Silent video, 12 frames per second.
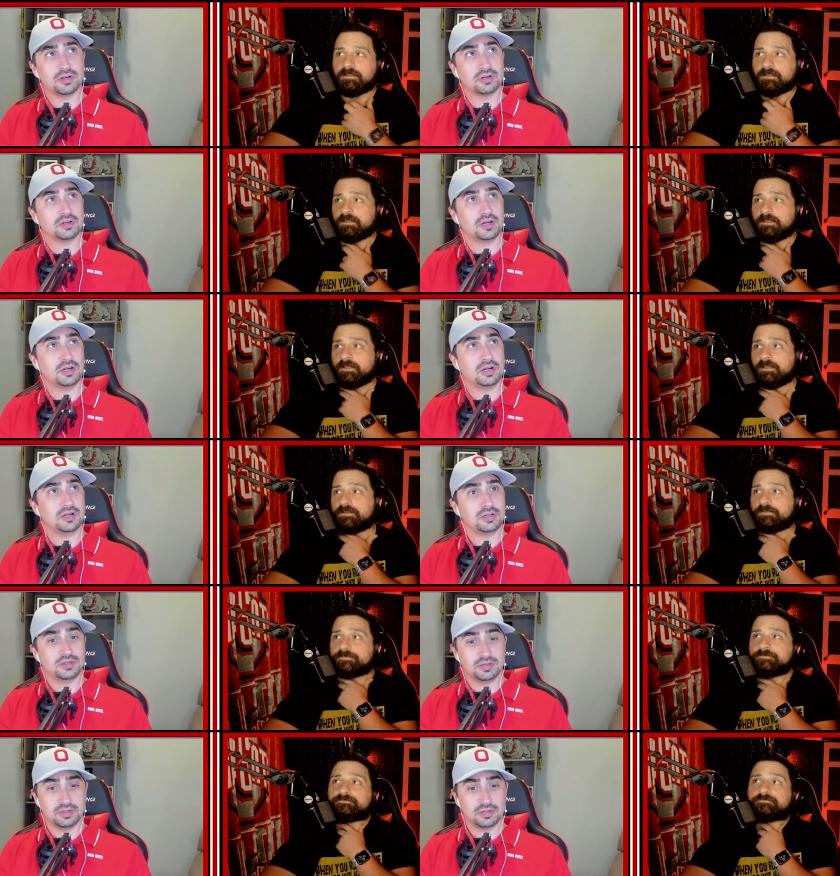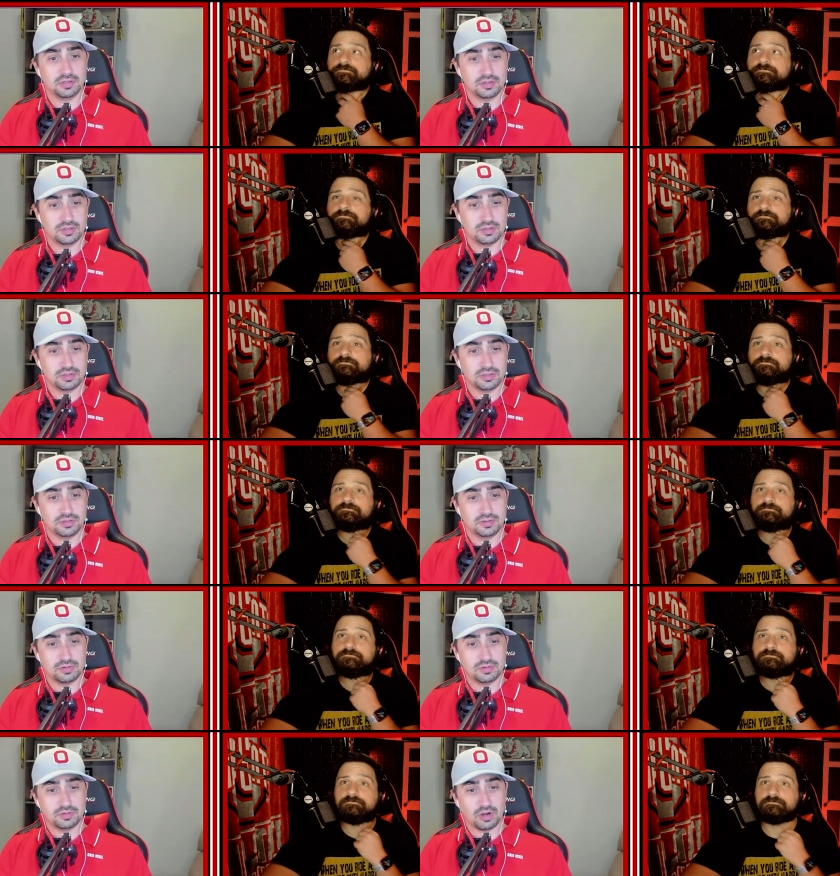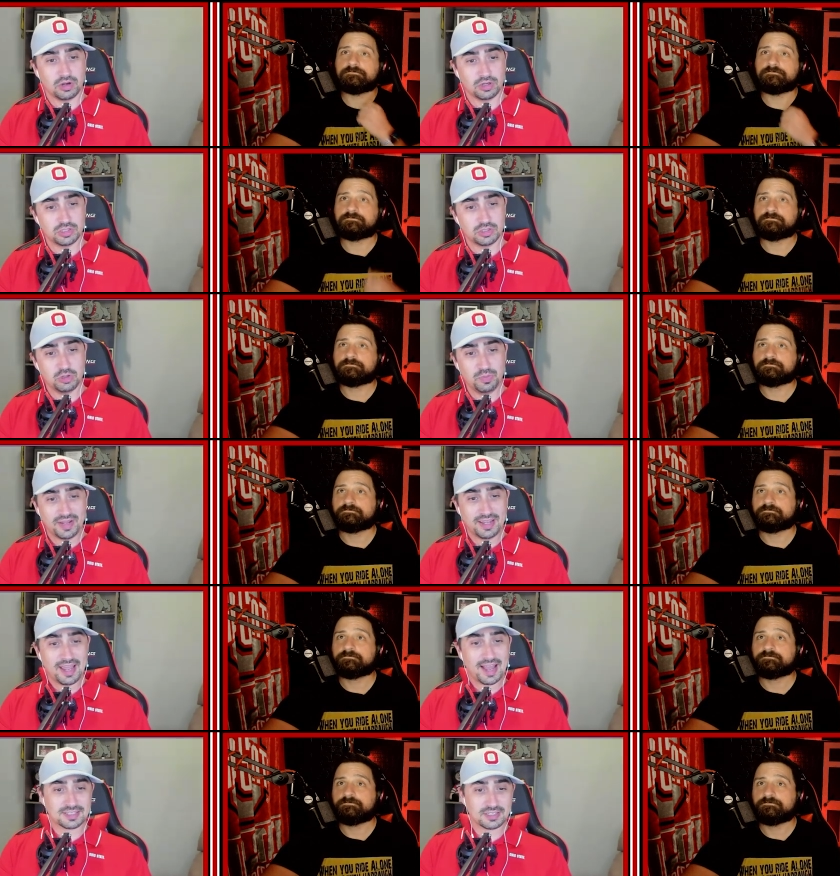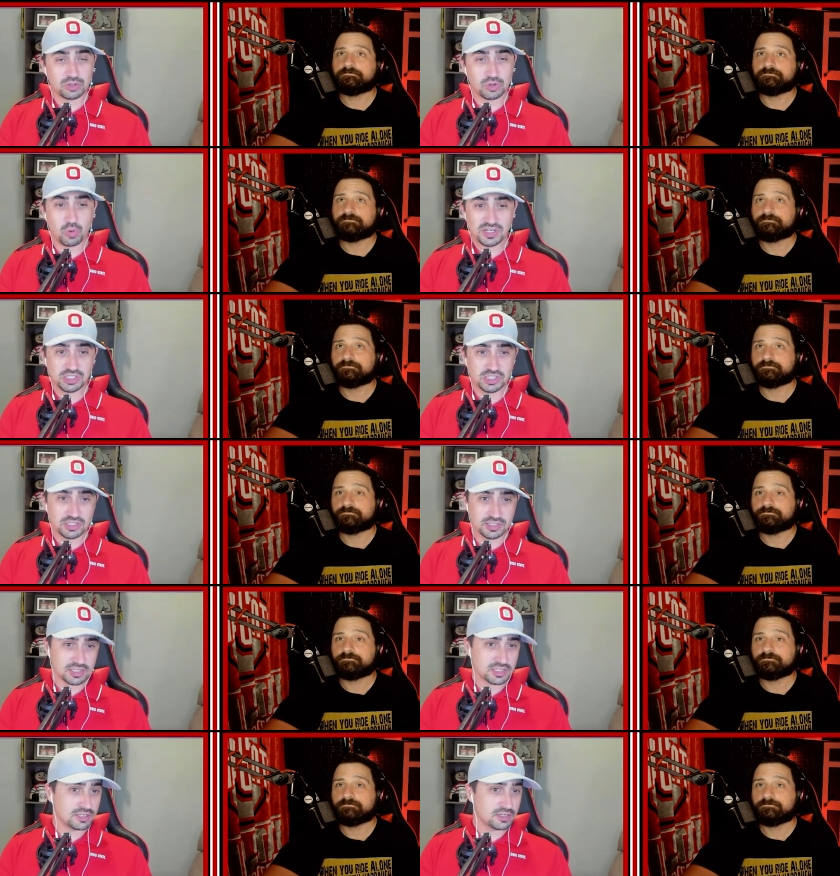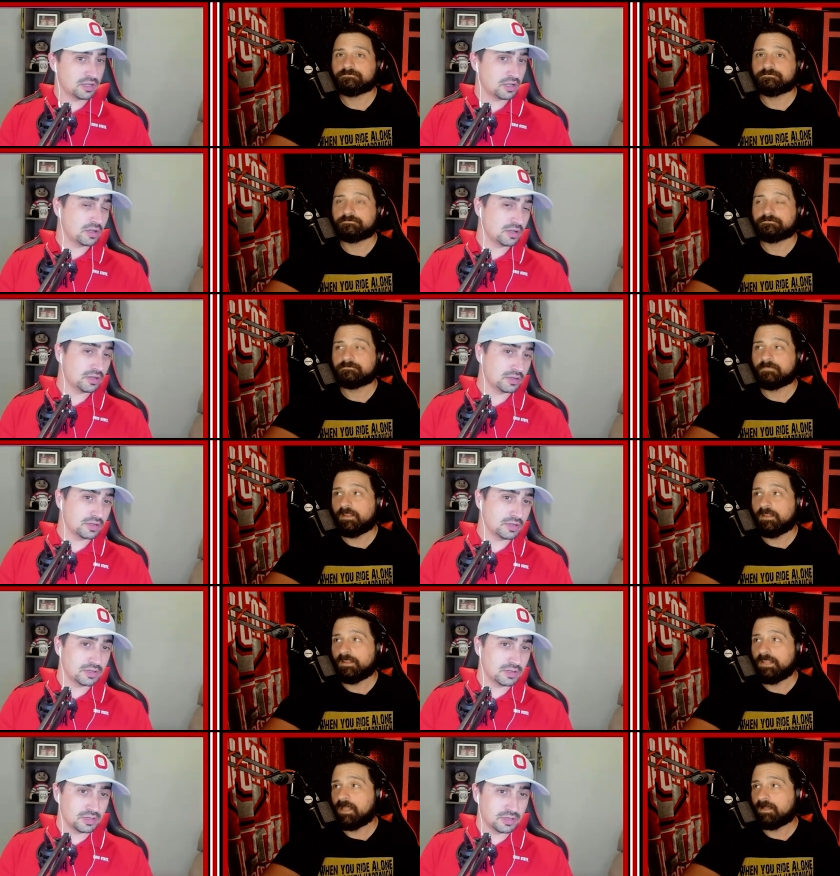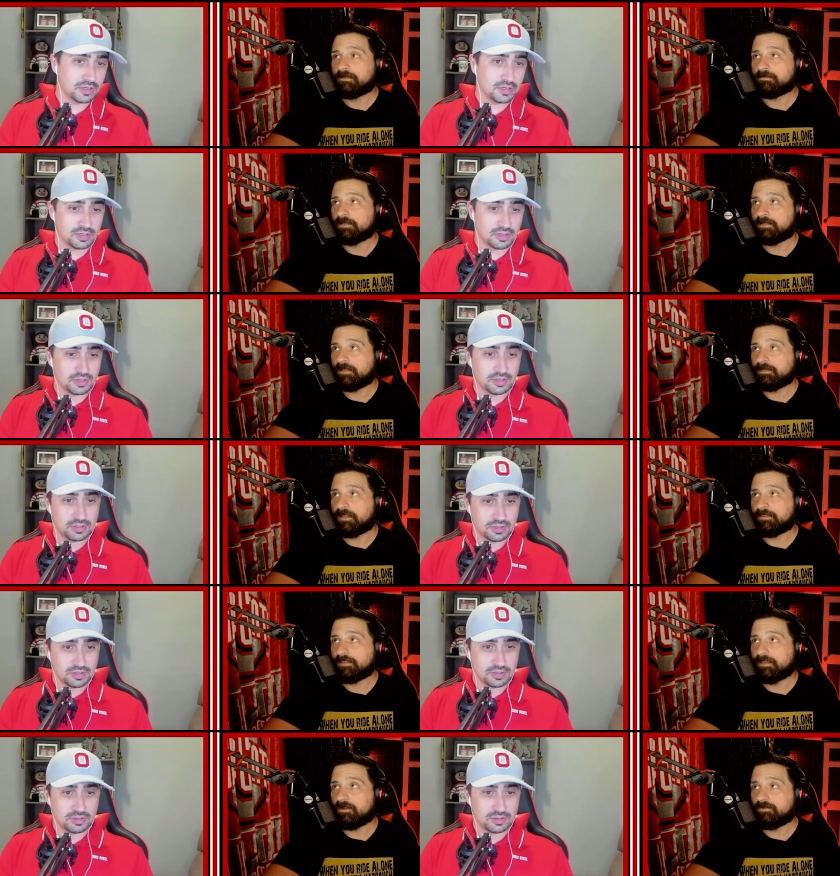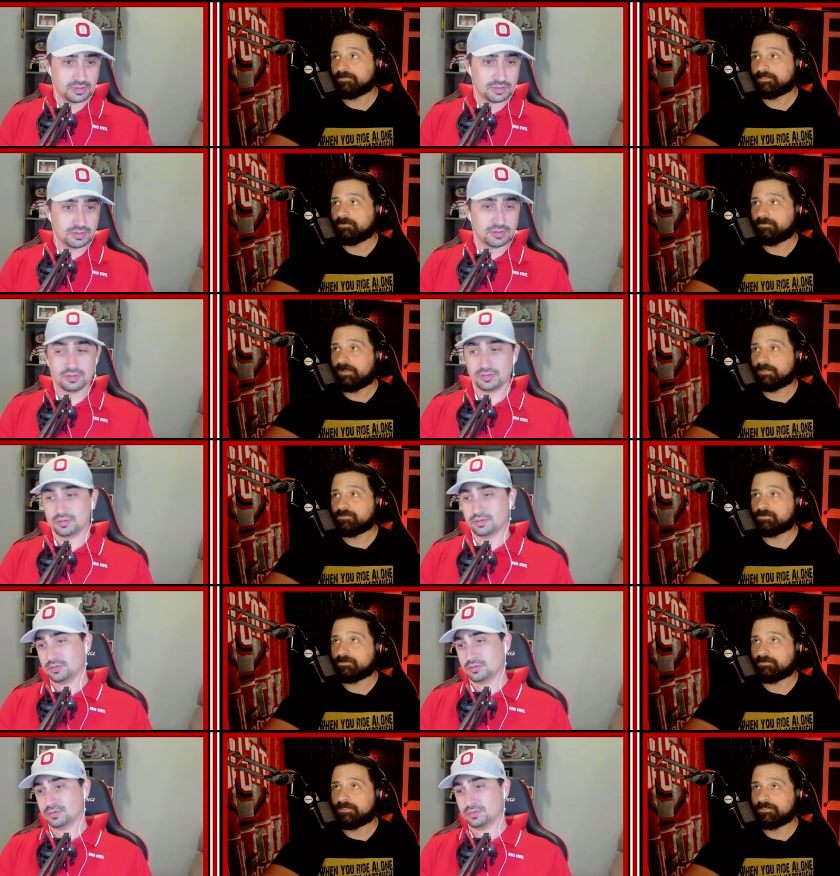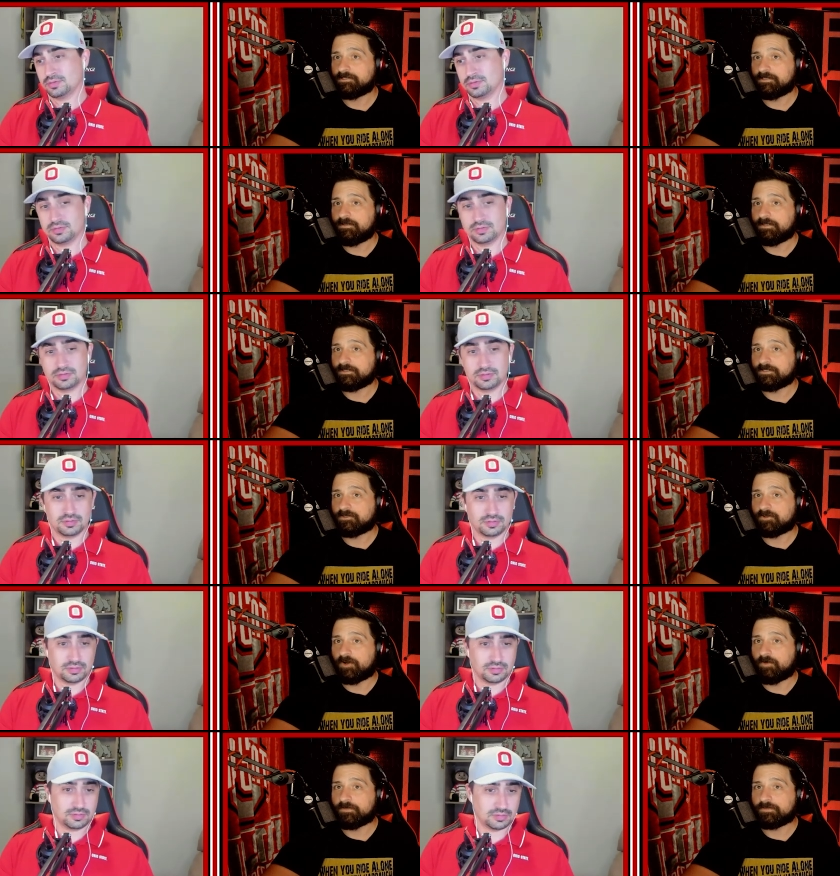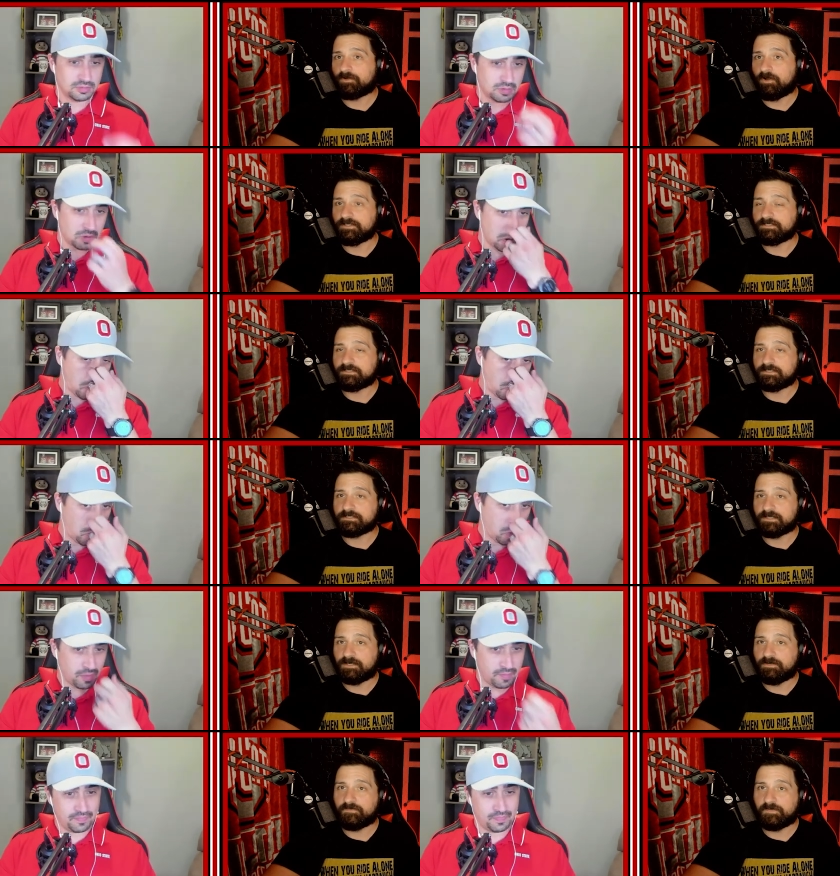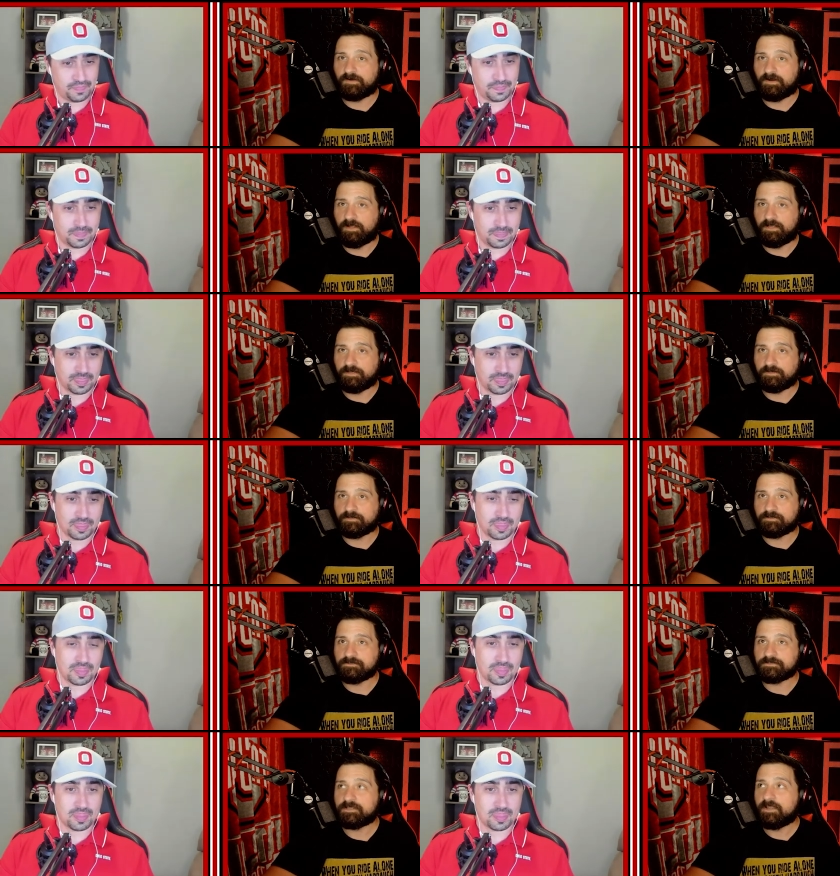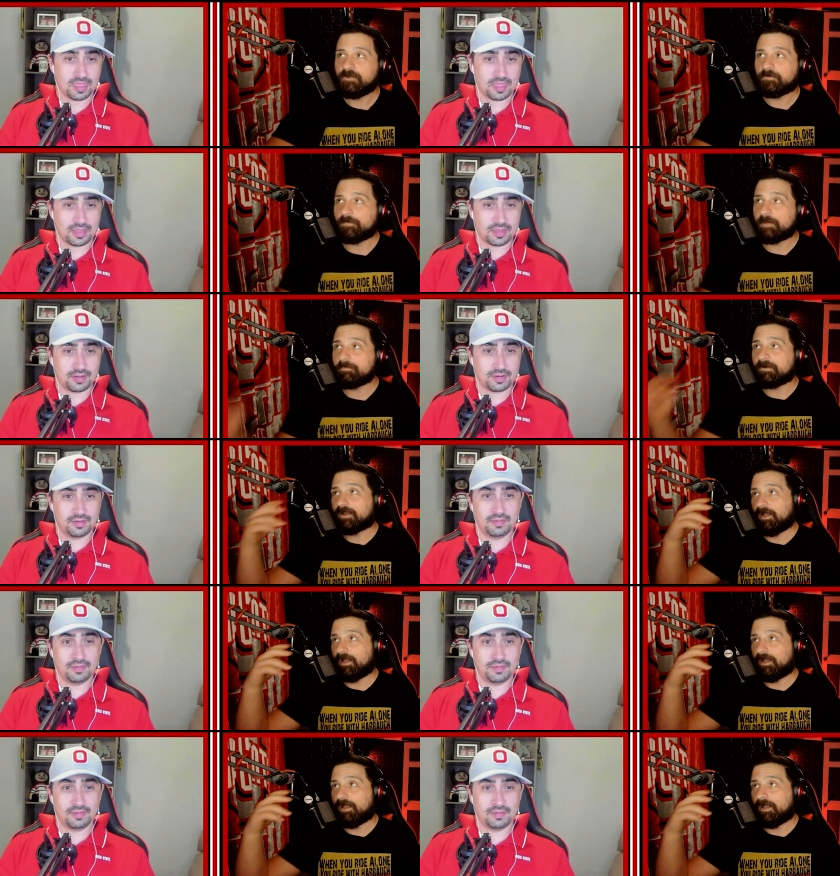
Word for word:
Speaker 1: our uh, our Sloopcast questions?
Speaker 2: Yeah, and I think also as tradition, let's start with Austin's over unders. Remember,